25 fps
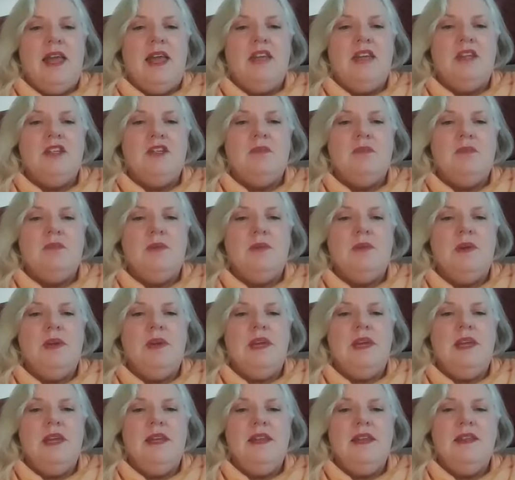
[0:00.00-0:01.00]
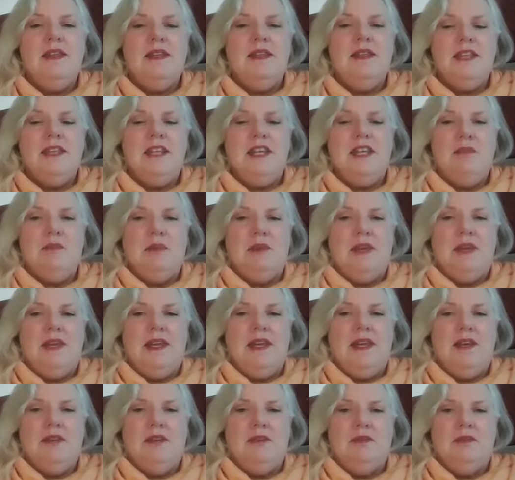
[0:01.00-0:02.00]
and to breathe
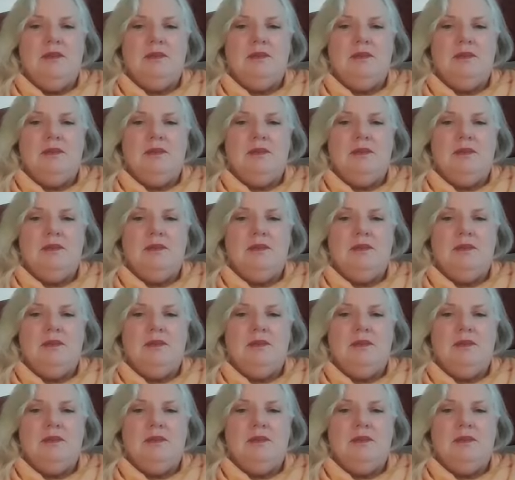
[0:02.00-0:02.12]
deeply